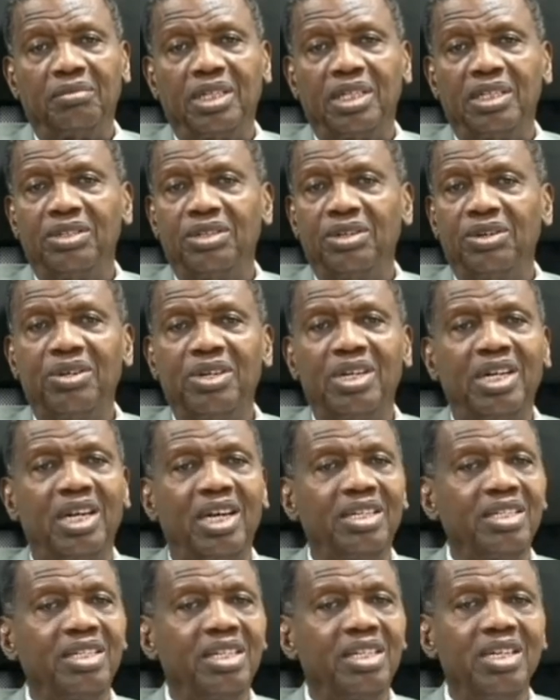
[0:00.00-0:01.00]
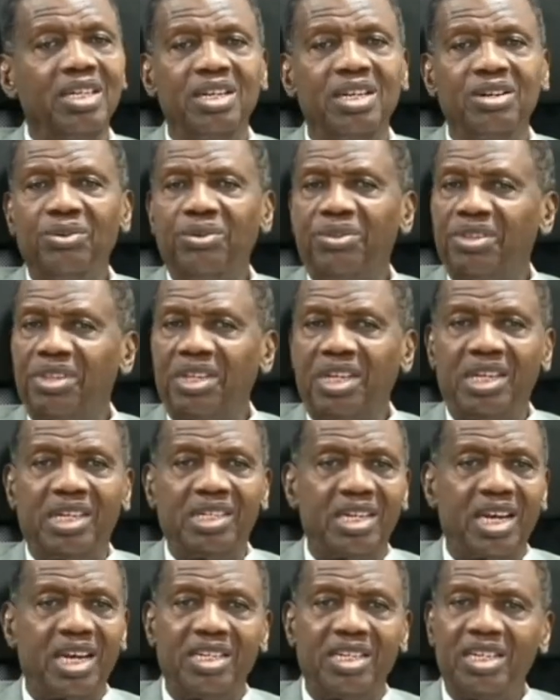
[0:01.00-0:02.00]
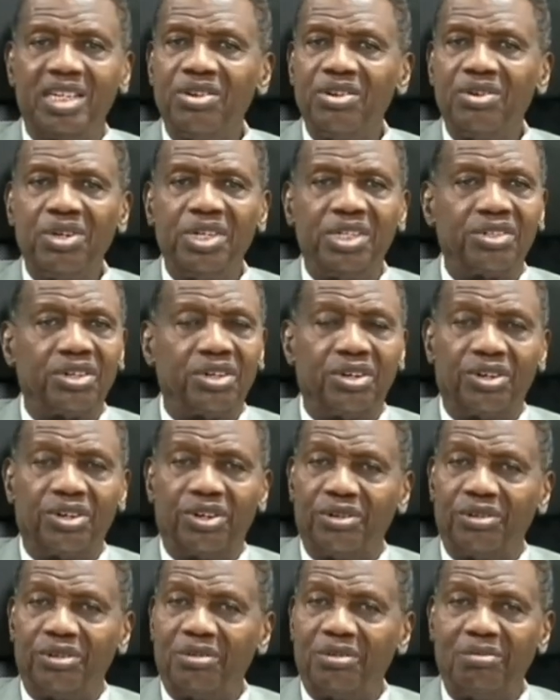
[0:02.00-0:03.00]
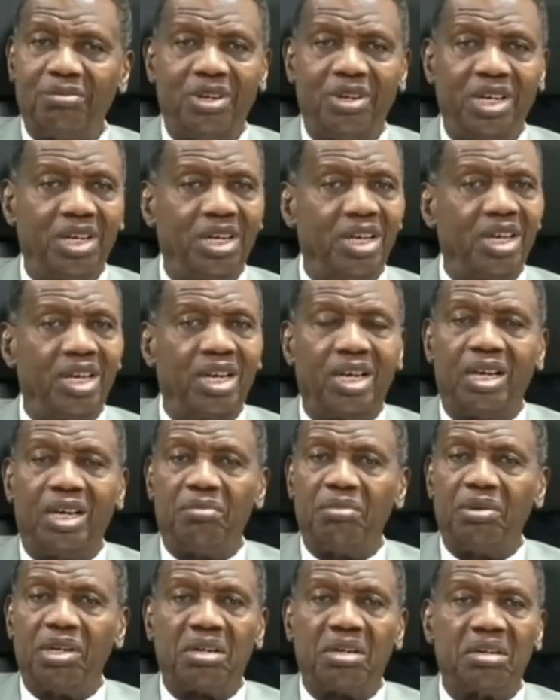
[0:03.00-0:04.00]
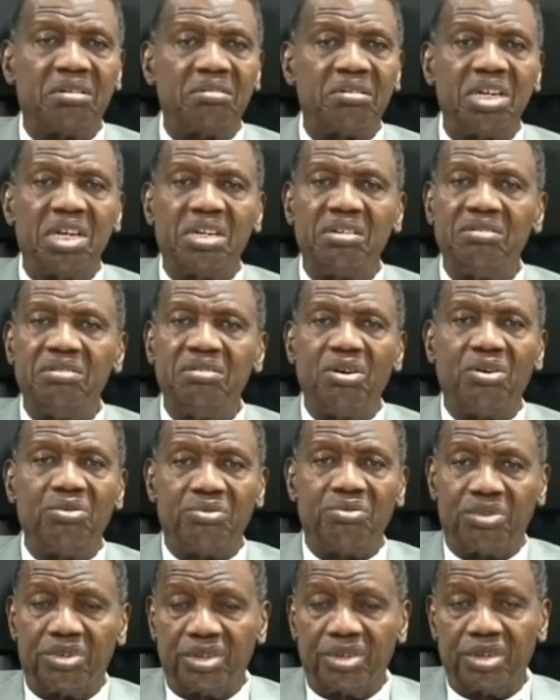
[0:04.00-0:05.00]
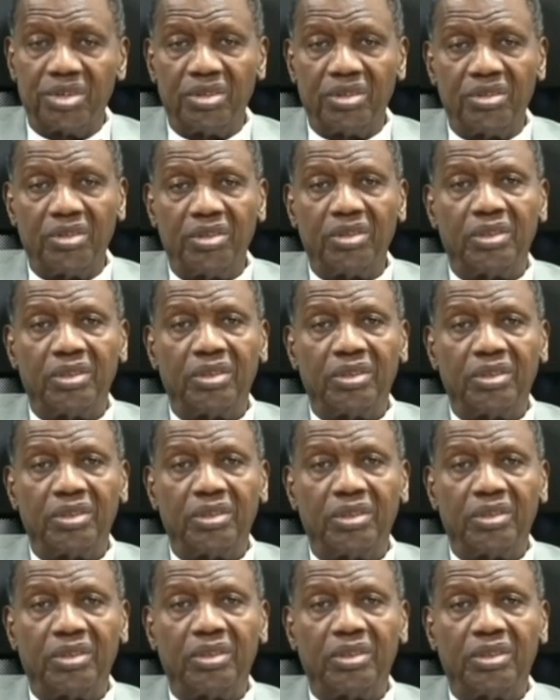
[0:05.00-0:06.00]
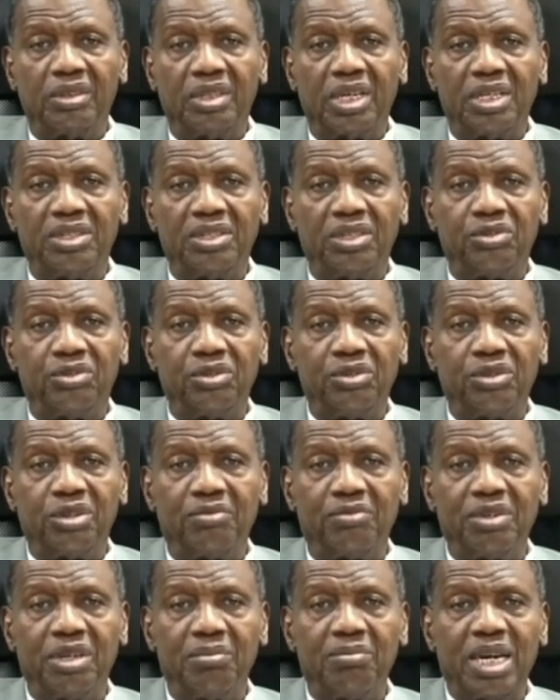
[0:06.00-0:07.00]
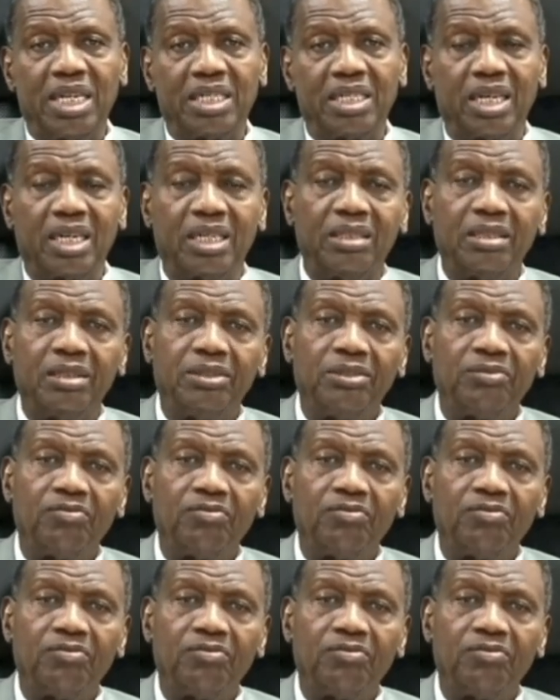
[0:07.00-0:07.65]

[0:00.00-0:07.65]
But don't let the new think that they know it all, because they don't. That's the truth of the matter.